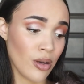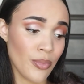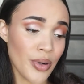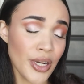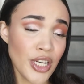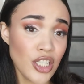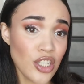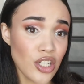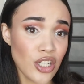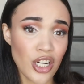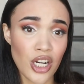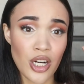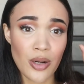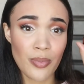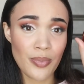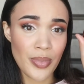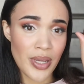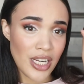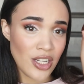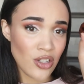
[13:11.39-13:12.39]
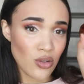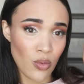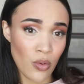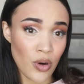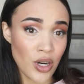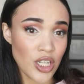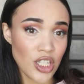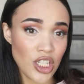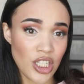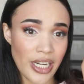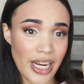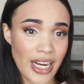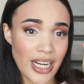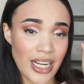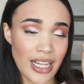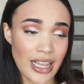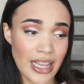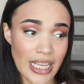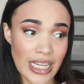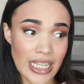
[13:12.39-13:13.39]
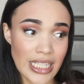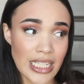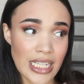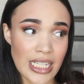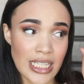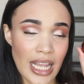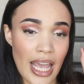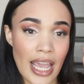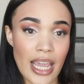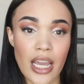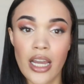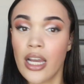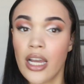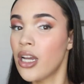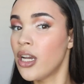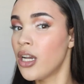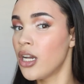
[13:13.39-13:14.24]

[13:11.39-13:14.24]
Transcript: I'm pretty sure her peach orange shade in this is like